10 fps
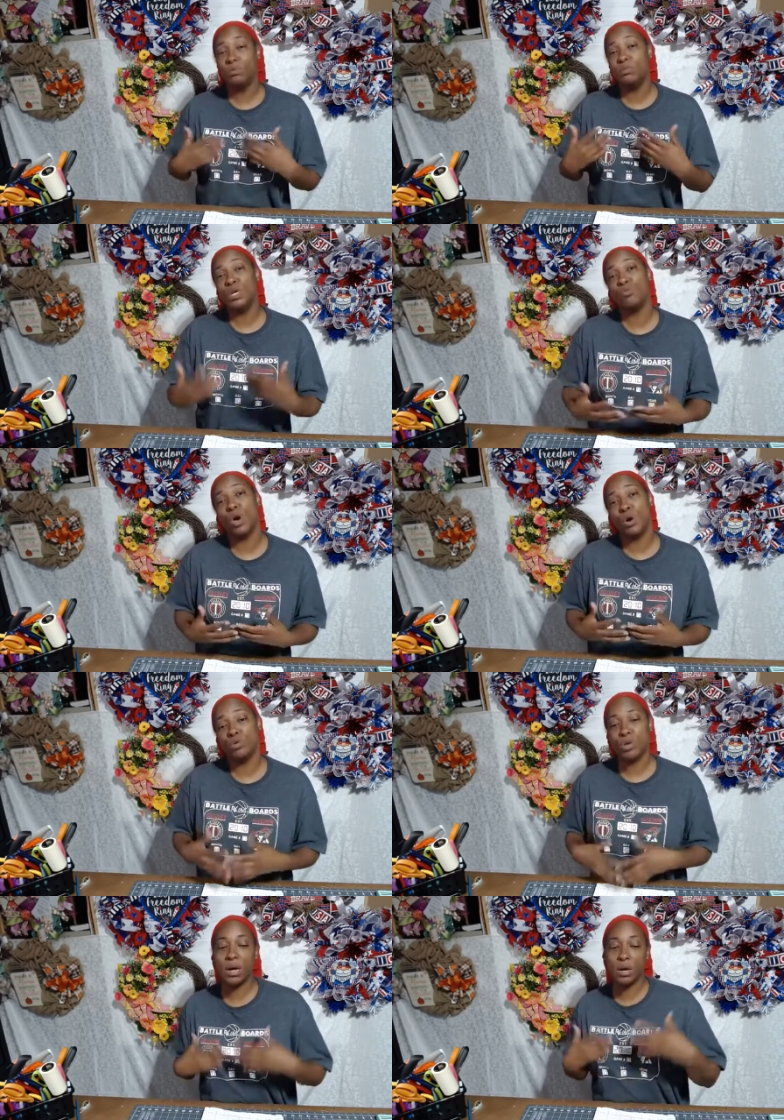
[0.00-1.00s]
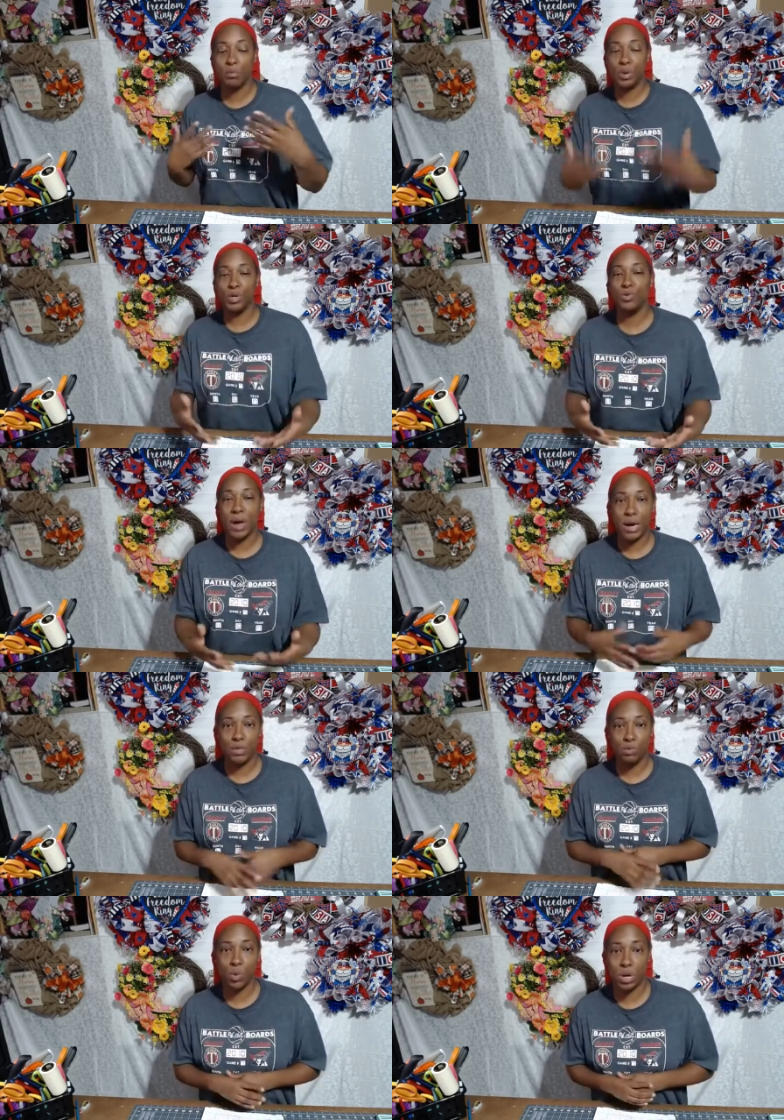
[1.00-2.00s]
grow so I can bring you
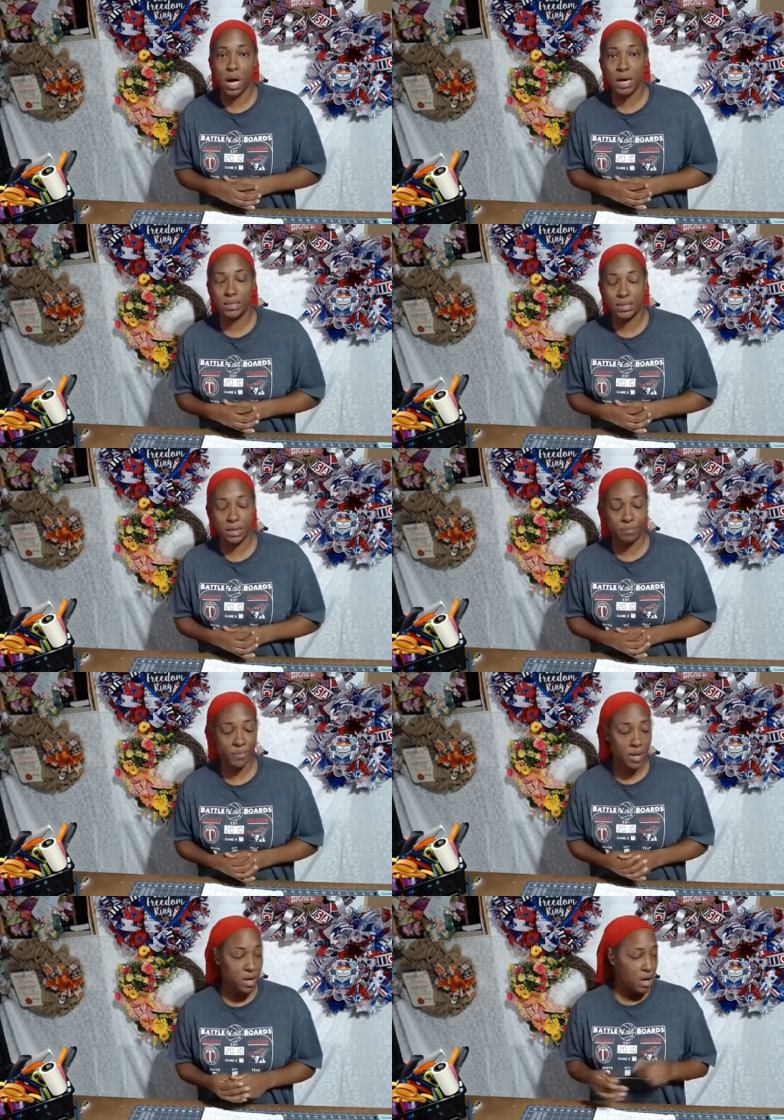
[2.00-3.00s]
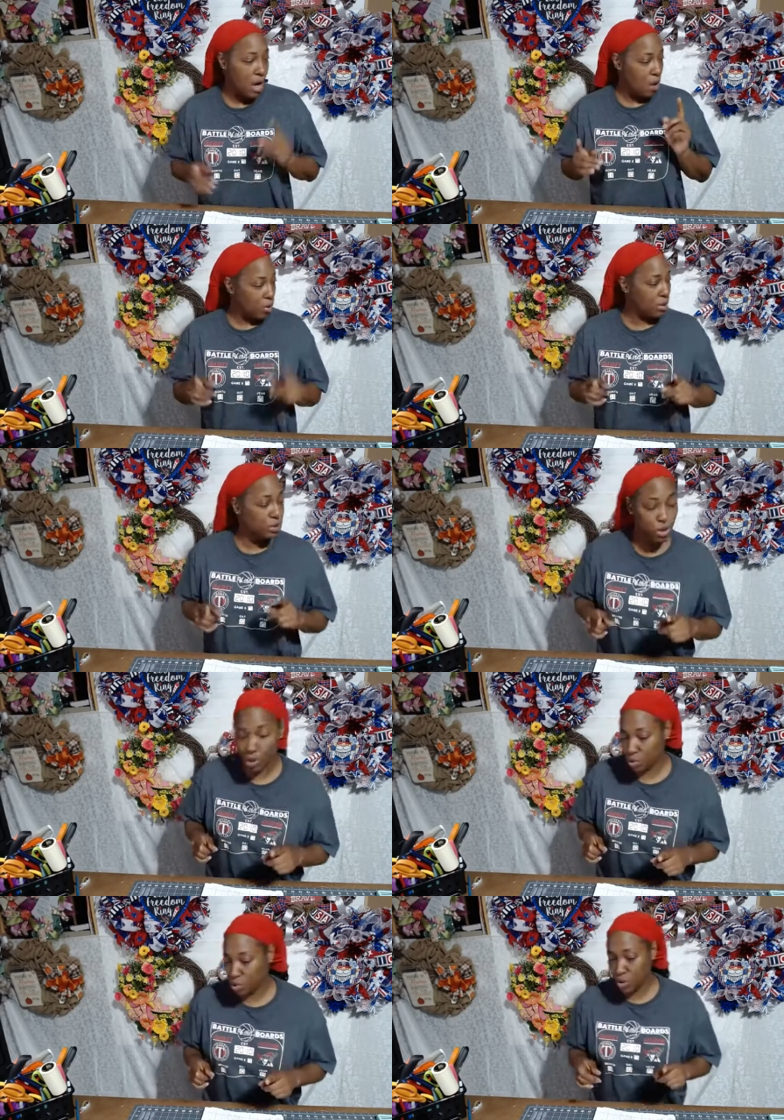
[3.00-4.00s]
guys more content. I wanted to
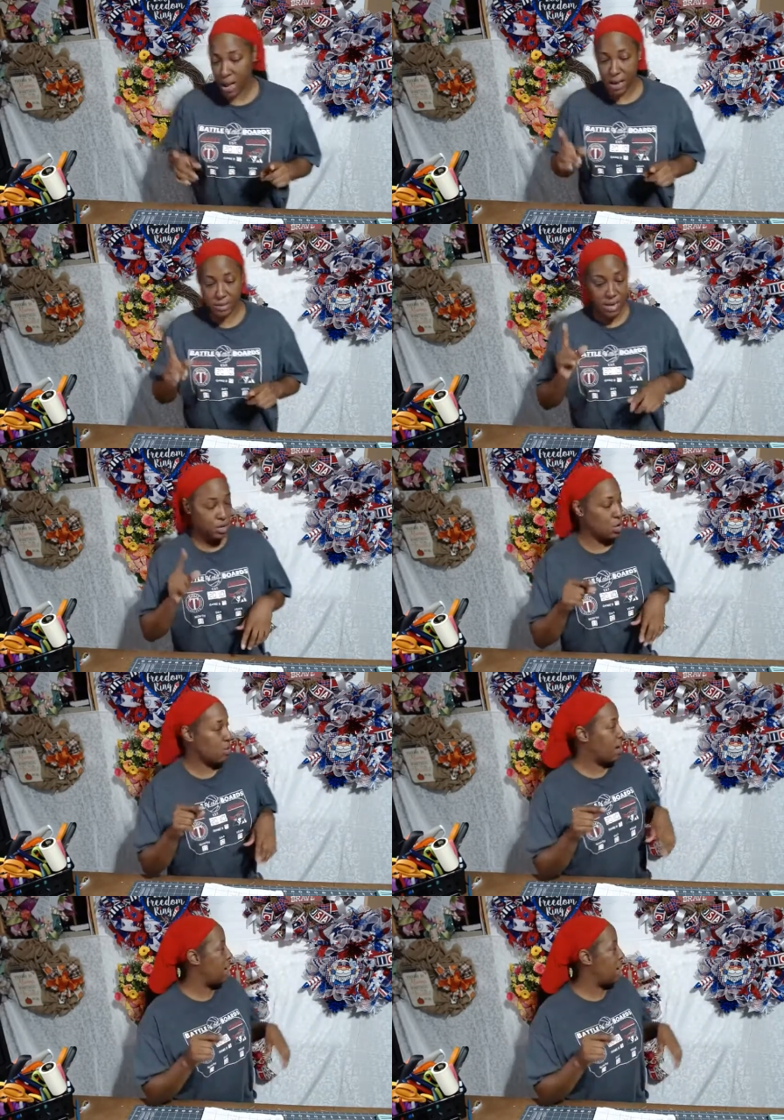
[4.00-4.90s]
show you guys, I know I